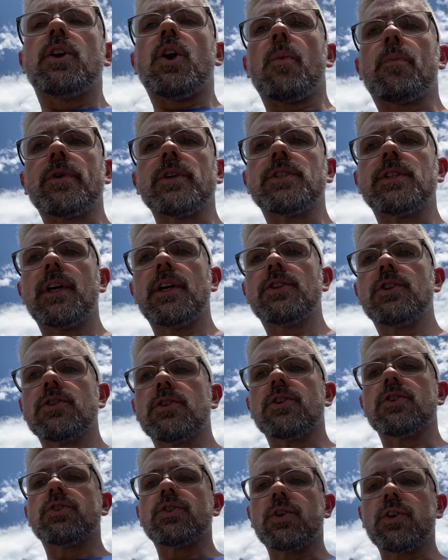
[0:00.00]
procedures
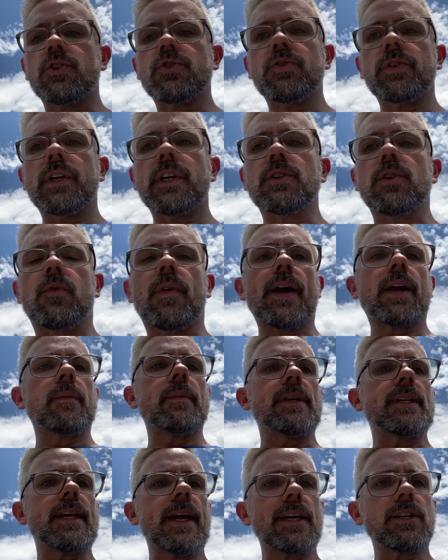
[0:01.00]
or surgeries or
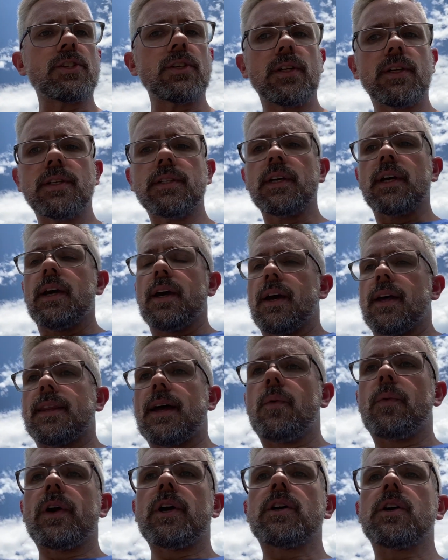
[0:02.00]
recommendations
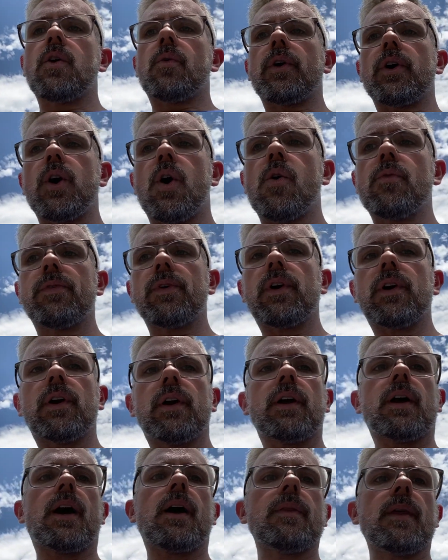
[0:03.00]
that we are going over,
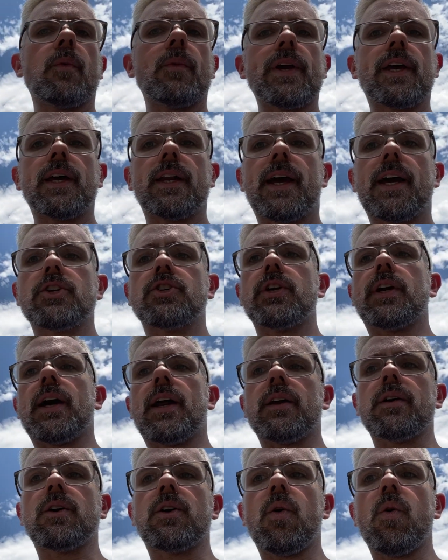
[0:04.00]
that we could actually
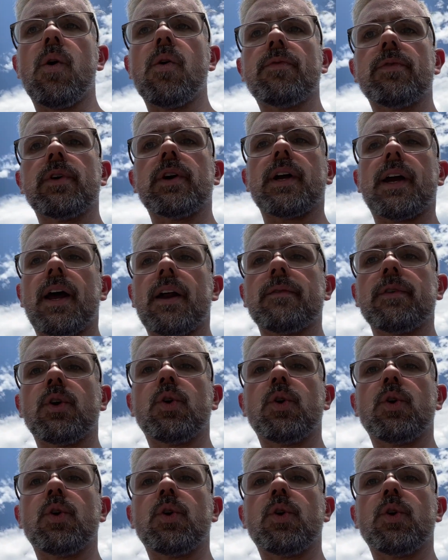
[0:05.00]
kind of go over a kind of a